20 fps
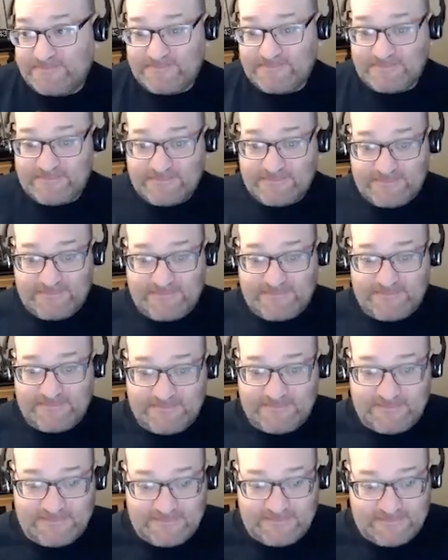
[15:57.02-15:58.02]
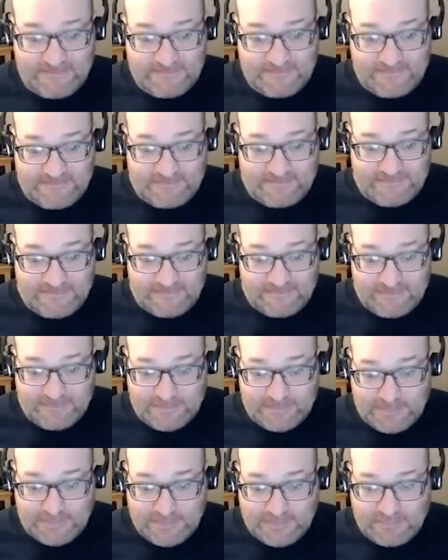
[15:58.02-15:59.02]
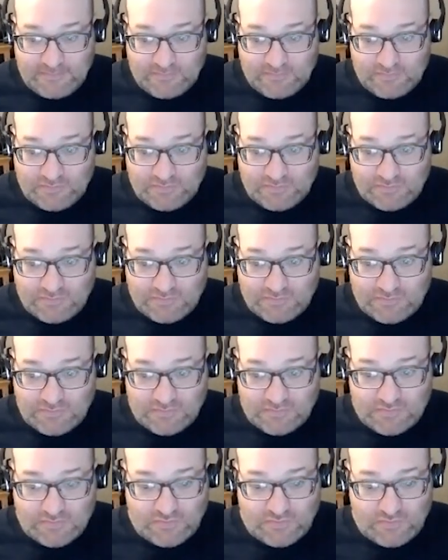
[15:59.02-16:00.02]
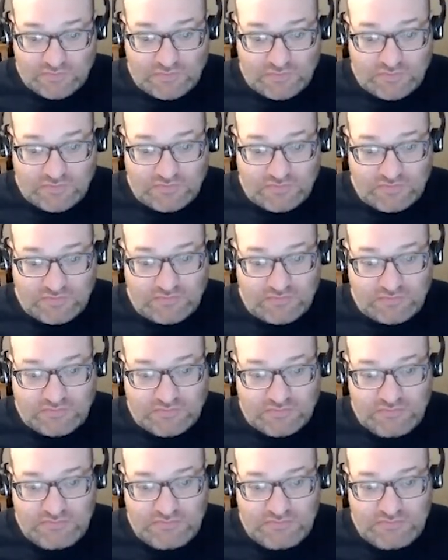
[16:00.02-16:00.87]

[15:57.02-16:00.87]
No words are spoken by the person on screen.